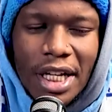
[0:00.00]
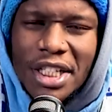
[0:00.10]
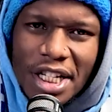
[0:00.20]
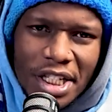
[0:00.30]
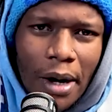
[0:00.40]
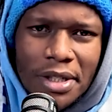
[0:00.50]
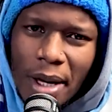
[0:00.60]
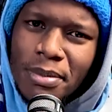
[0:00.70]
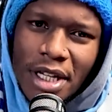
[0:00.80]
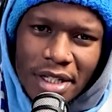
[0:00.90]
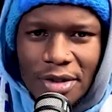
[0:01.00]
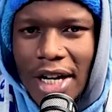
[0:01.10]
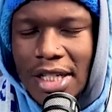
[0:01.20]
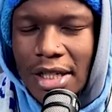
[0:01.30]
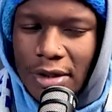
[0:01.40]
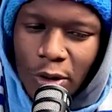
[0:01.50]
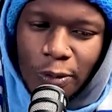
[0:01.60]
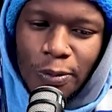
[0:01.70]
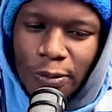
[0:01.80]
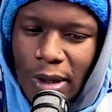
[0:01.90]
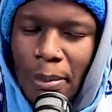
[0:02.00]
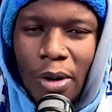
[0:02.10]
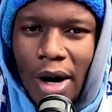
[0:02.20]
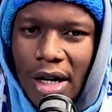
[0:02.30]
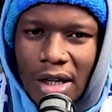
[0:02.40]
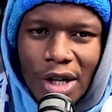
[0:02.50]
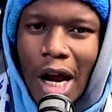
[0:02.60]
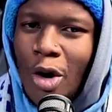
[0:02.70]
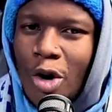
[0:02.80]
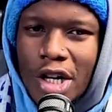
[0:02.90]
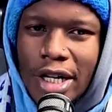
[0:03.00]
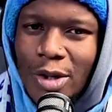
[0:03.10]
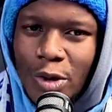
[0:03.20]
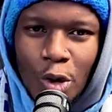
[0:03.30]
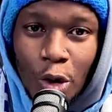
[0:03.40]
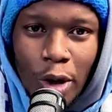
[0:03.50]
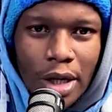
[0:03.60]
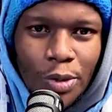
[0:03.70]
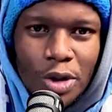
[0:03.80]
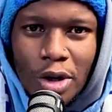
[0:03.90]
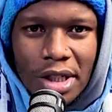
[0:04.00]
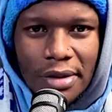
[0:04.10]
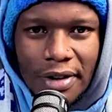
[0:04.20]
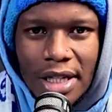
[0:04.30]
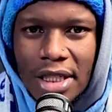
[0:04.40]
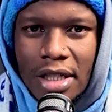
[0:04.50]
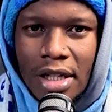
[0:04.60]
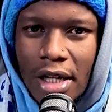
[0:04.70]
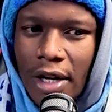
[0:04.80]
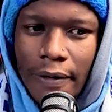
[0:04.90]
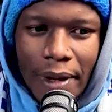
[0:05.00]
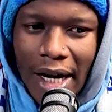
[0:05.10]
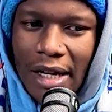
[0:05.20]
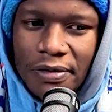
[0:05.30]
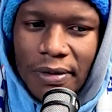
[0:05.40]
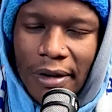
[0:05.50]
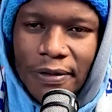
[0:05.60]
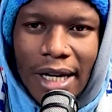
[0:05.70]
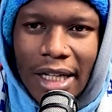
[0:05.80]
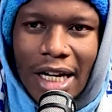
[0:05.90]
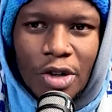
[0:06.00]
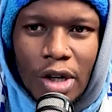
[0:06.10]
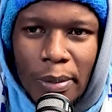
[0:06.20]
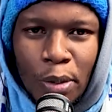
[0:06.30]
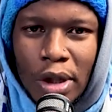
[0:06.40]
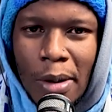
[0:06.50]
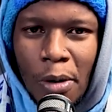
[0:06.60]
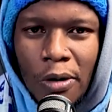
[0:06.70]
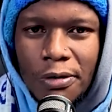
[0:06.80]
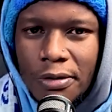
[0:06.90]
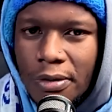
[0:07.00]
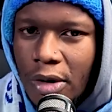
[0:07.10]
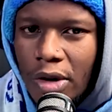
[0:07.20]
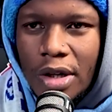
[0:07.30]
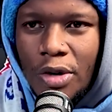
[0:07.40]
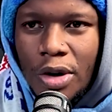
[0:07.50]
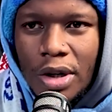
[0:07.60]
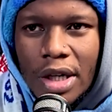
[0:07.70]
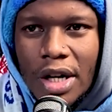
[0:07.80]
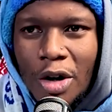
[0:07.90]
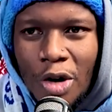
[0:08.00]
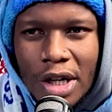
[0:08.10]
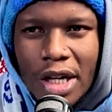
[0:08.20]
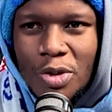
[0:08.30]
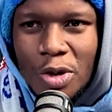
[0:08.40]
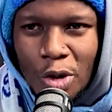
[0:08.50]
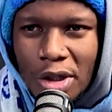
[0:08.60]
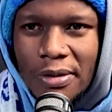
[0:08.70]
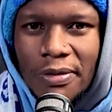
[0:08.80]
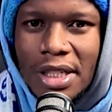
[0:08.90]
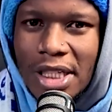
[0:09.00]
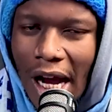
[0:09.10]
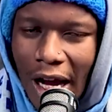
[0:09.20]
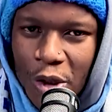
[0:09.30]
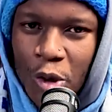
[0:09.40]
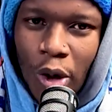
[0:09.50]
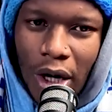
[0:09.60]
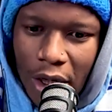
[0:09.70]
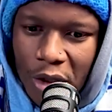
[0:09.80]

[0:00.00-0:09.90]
They changed some things, right? So number one, Ricardo Rodriguez was not inverting. And I feel like that really put them off. Ricardo Rodriguez was not inverting at all.